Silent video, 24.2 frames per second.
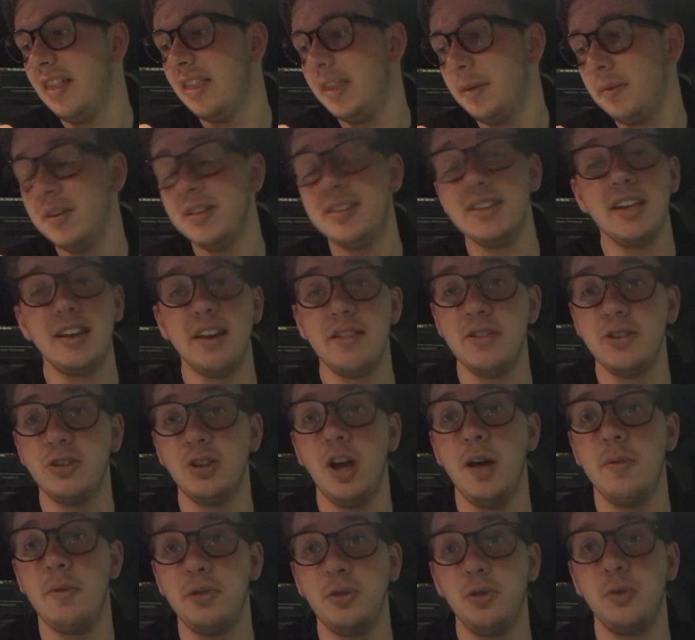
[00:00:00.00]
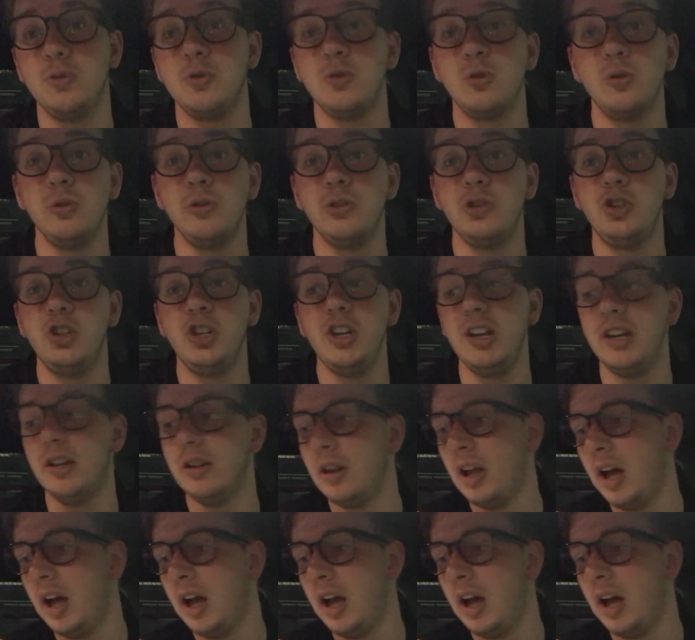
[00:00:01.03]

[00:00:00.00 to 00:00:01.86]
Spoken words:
That being said, at the time I thought it was cool as shit.